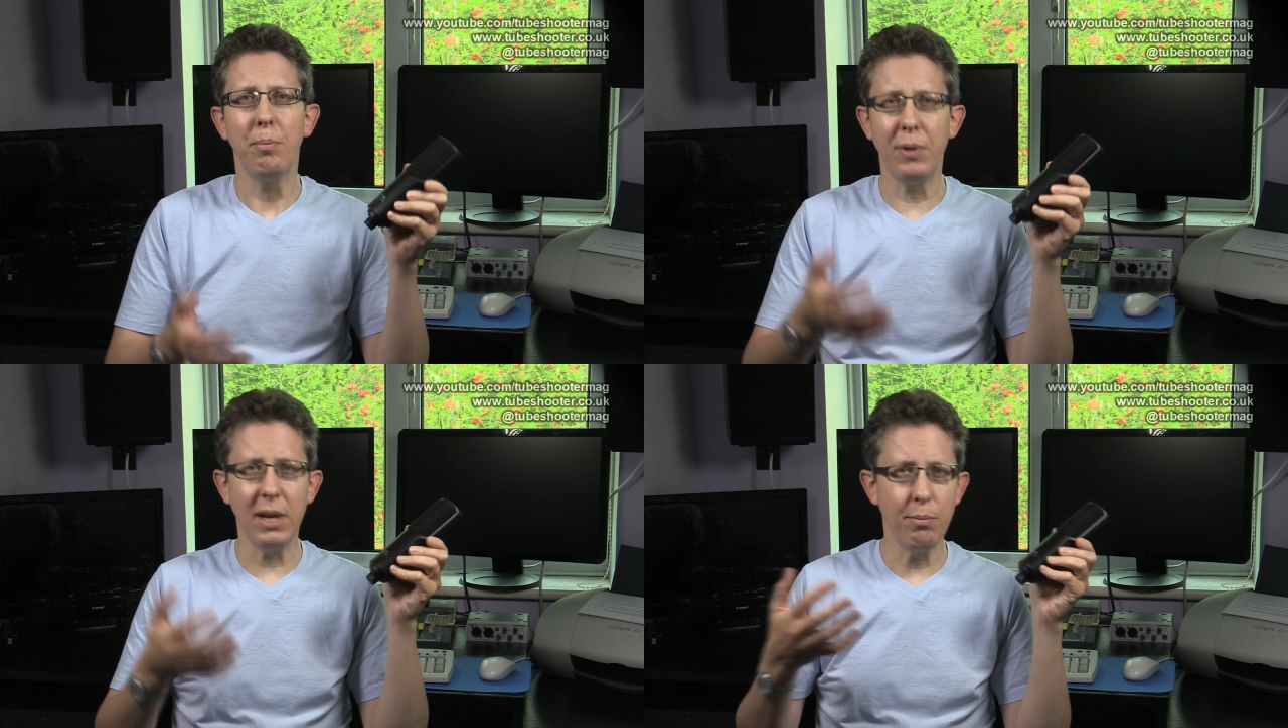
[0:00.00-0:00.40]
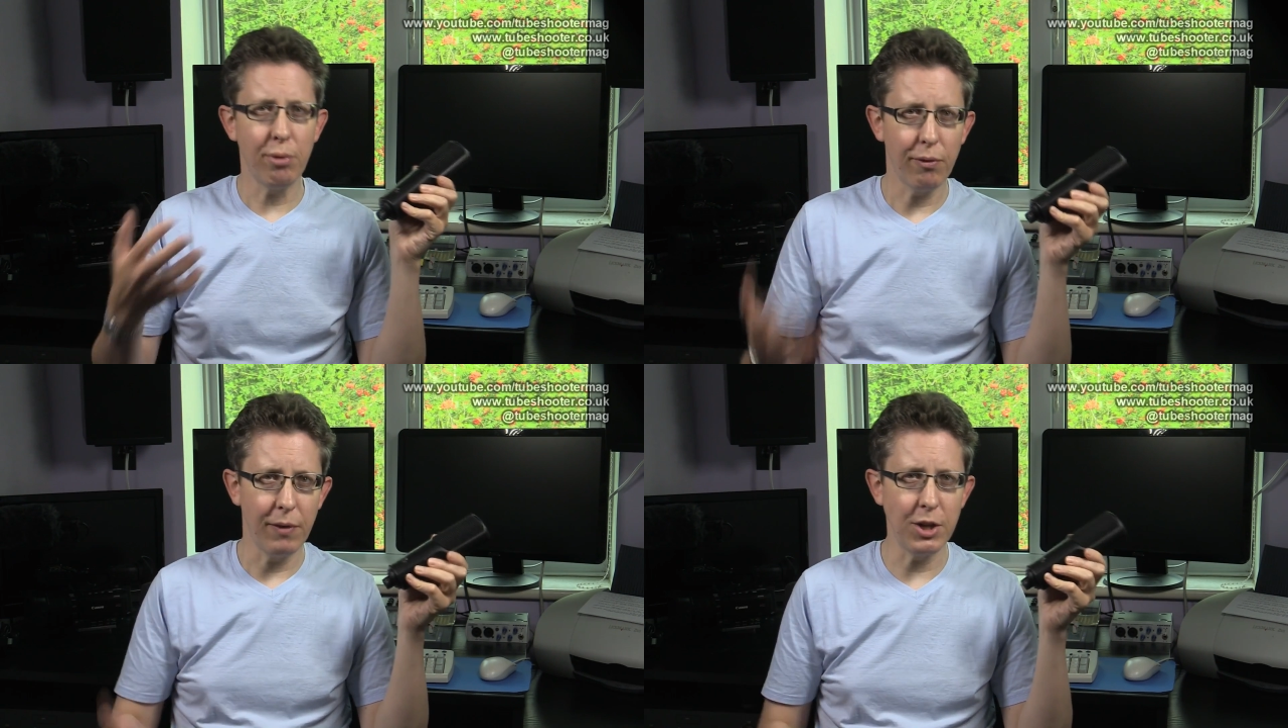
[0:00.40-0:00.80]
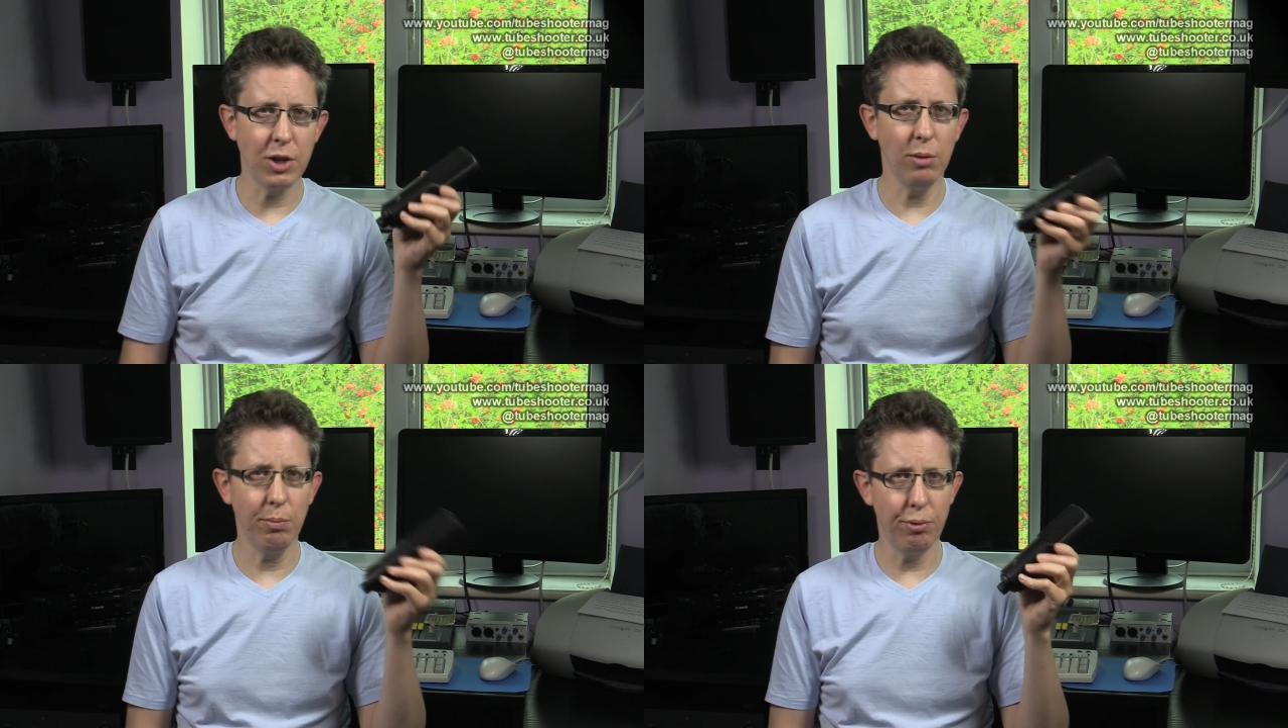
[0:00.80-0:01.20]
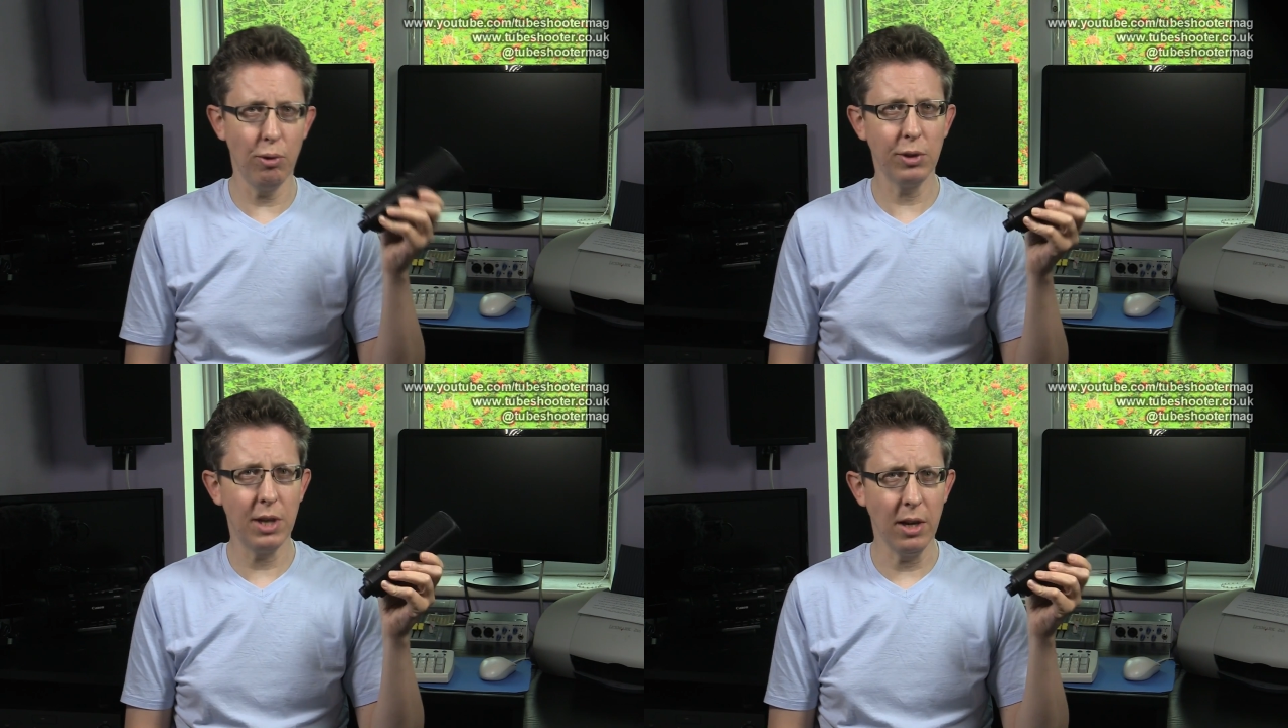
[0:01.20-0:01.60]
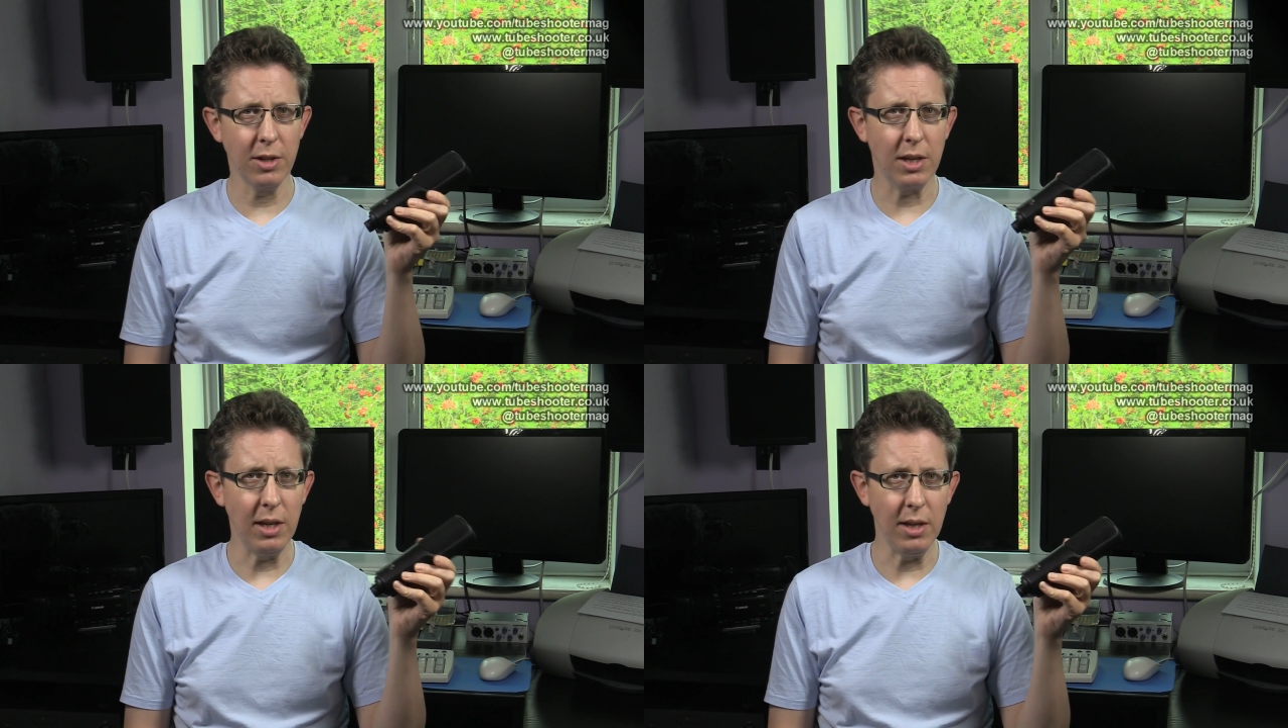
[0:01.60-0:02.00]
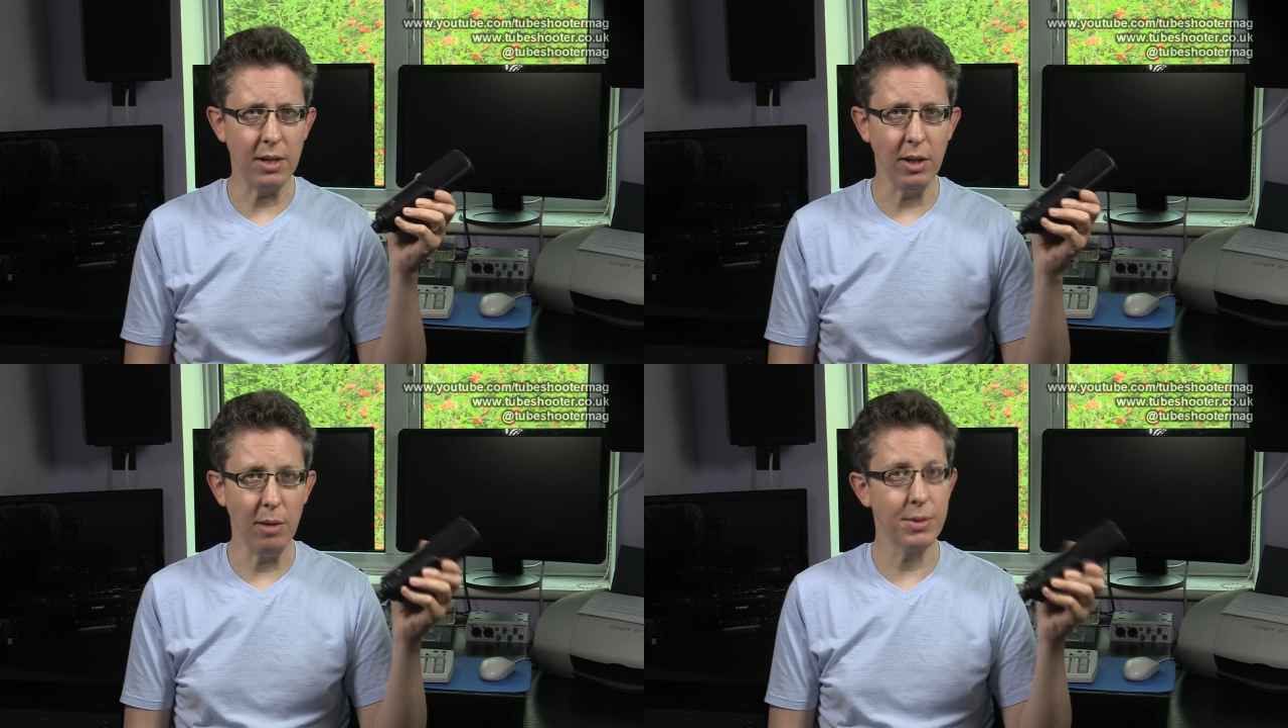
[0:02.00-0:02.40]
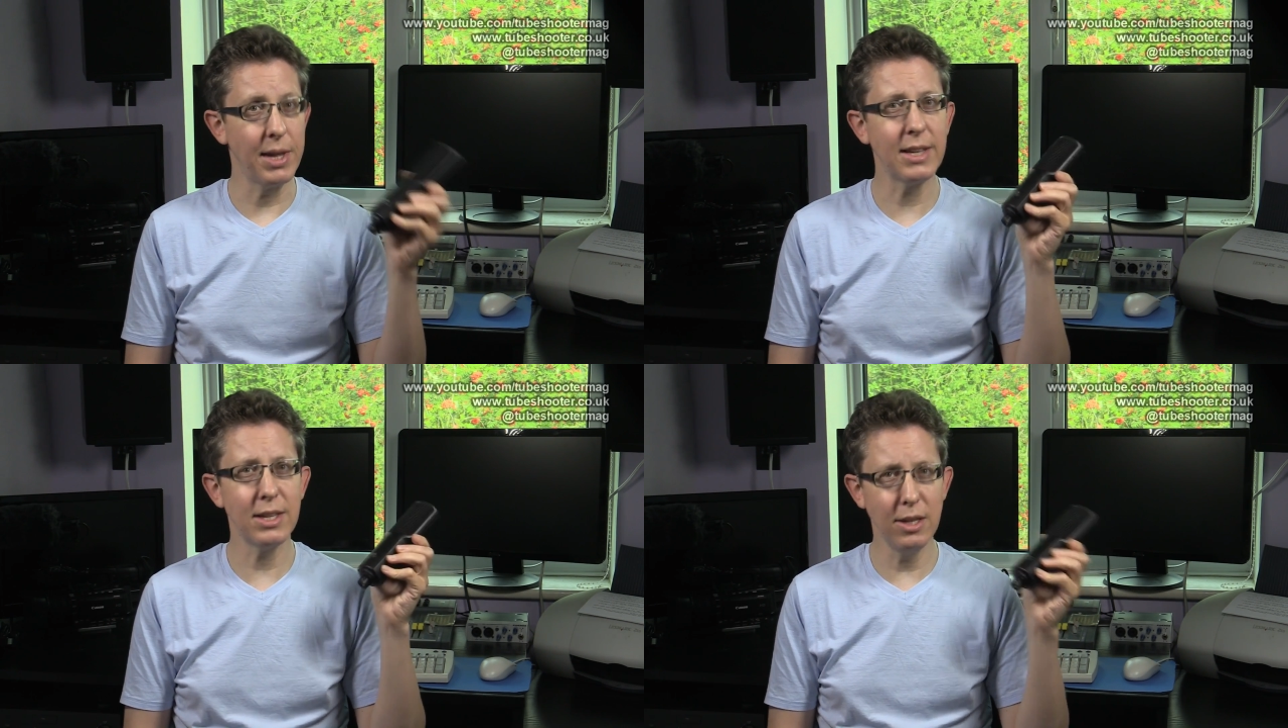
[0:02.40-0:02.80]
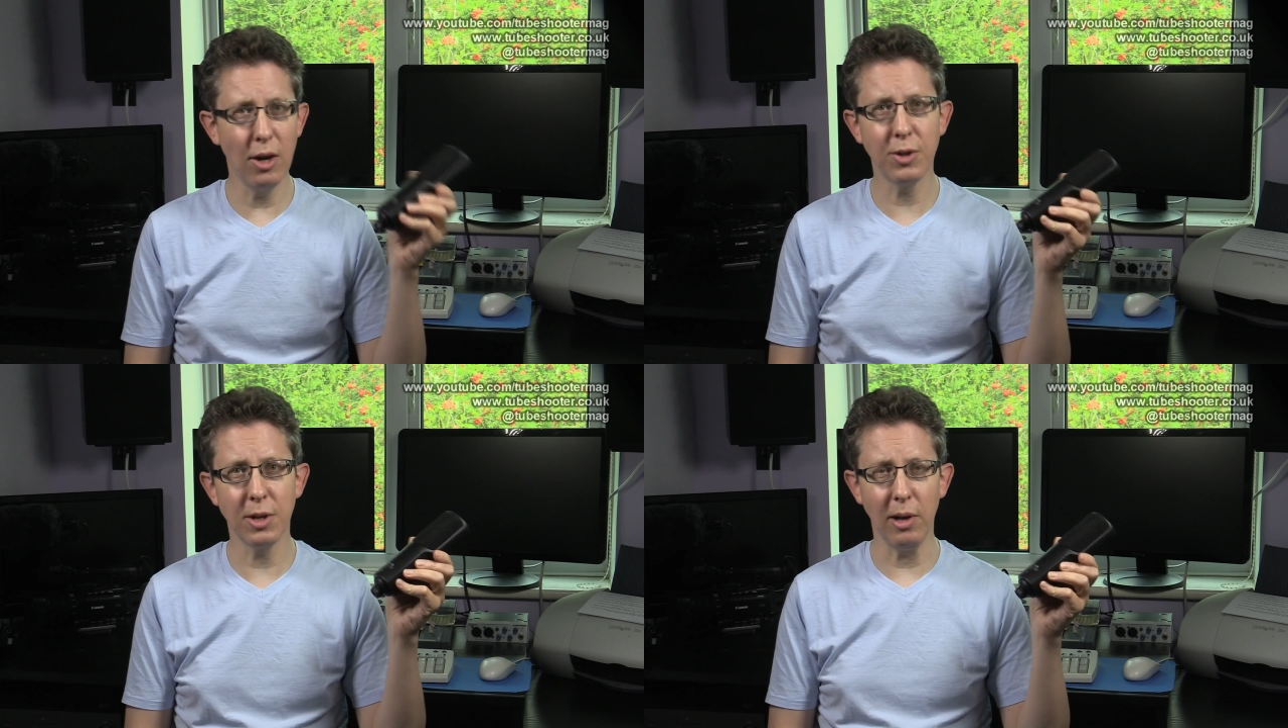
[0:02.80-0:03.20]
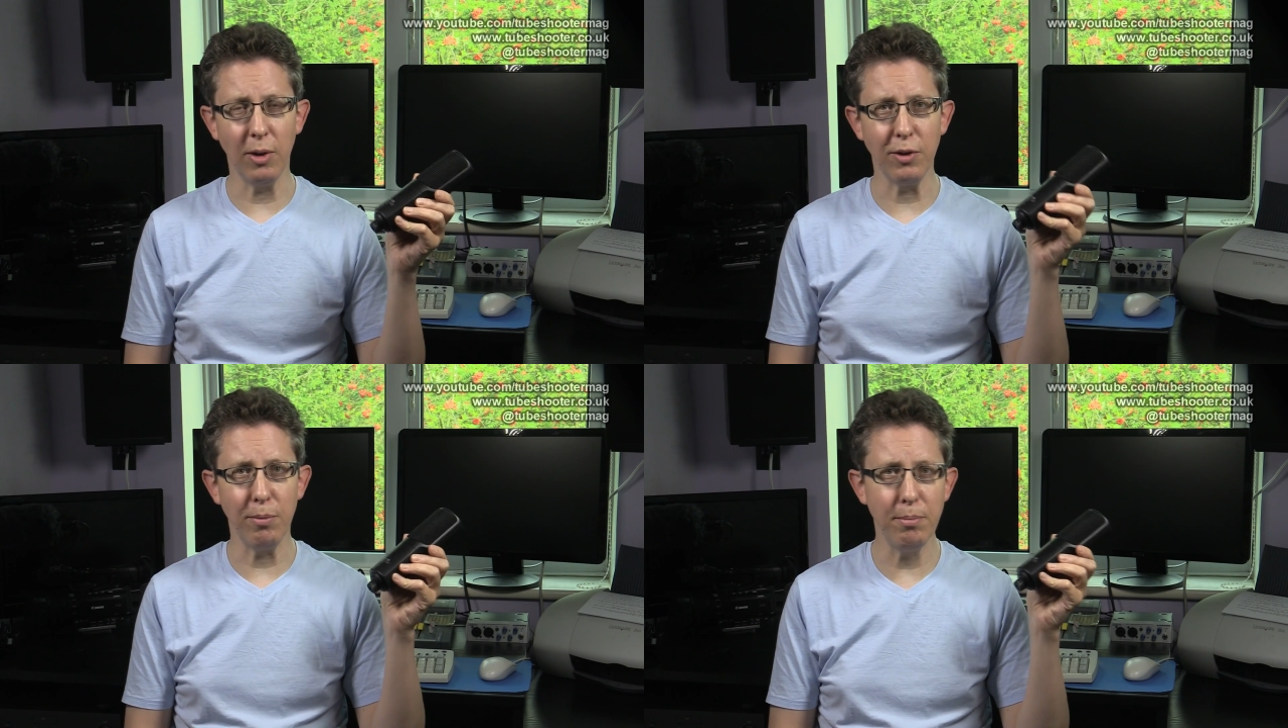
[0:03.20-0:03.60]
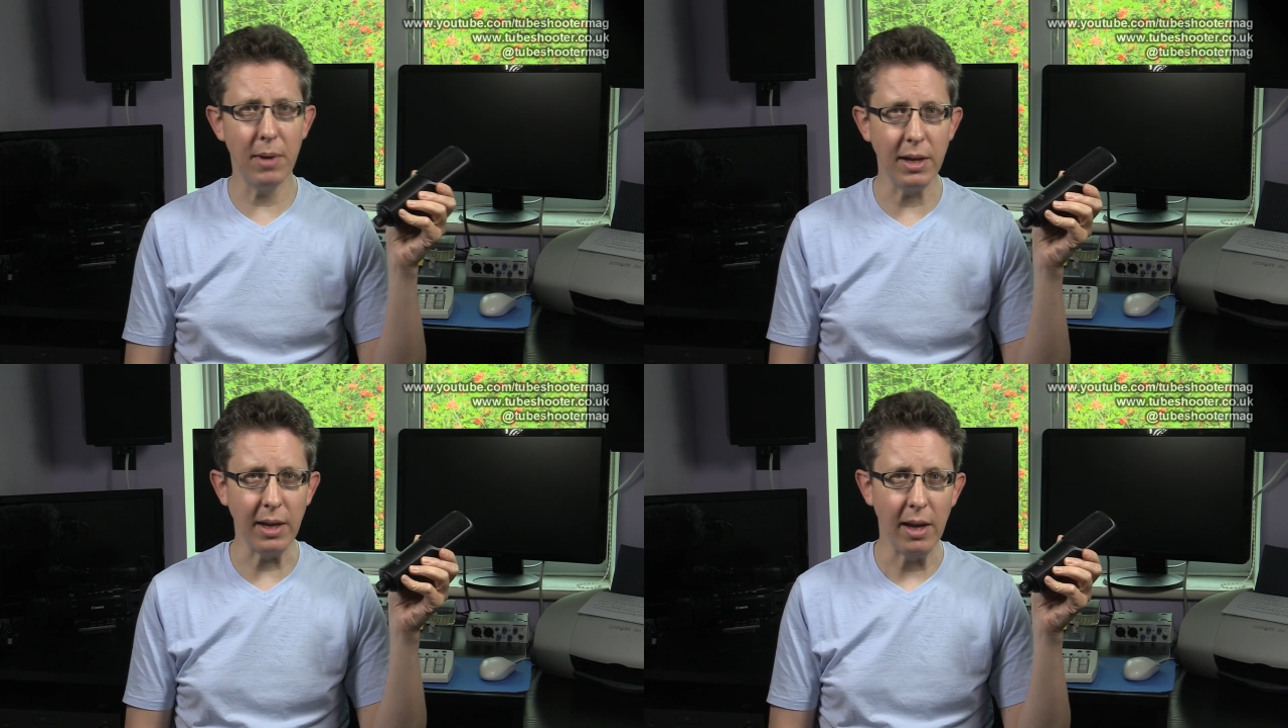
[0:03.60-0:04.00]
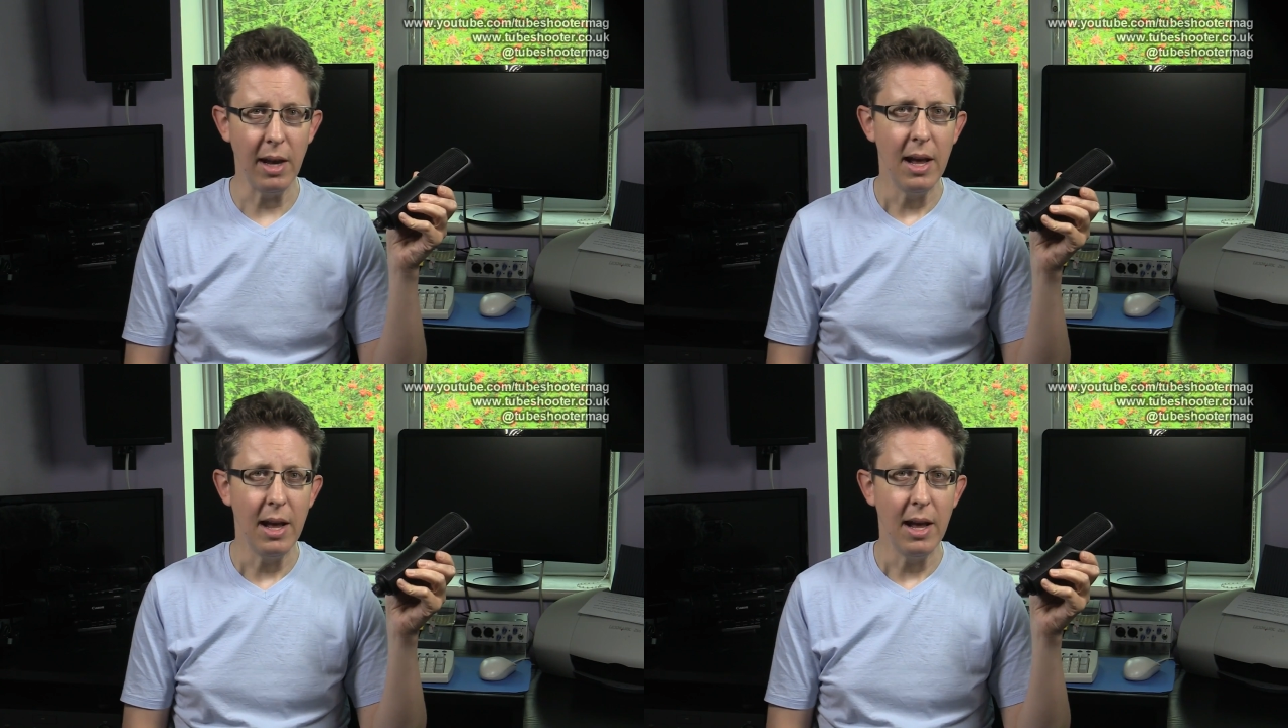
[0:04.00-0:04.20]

But in professional broadcast gear terms, that's not a lot of money.